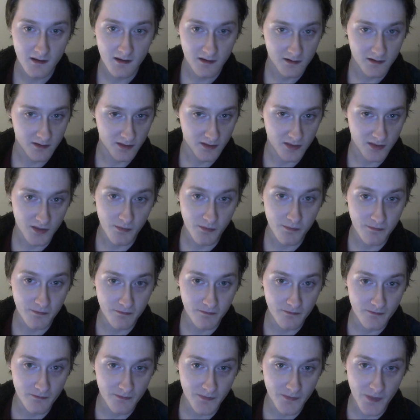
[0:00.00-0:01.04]

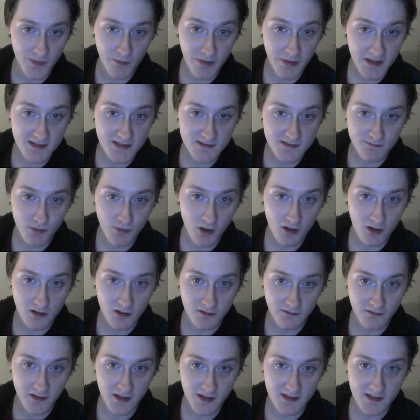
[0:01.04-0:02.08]
the biggest part
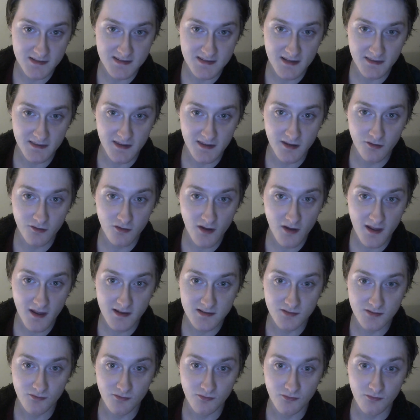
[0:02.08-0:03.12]
of it is that the internet
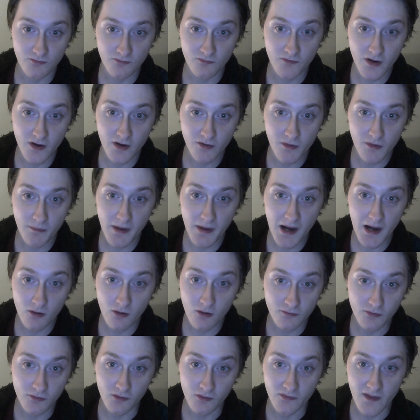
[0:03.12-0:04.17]
is a very
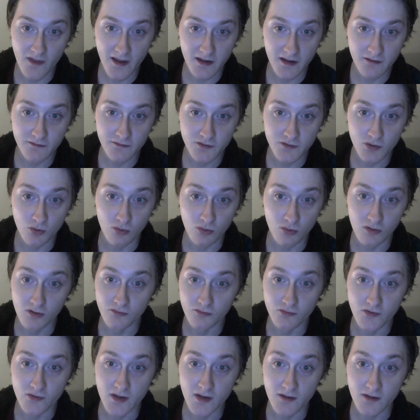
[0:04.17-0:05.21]
powerful negative tool
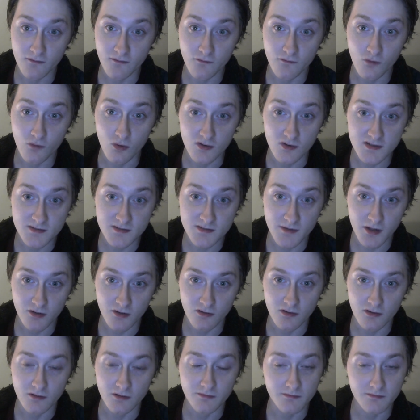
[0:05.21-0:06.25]
of reinforcement,
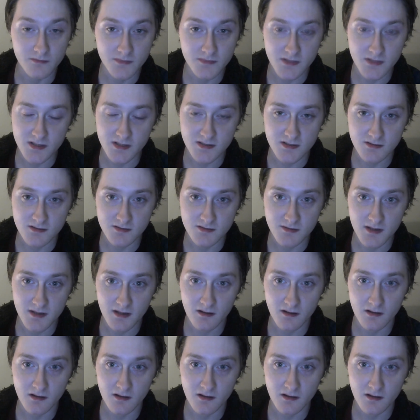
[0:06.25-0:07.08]
or excuse me,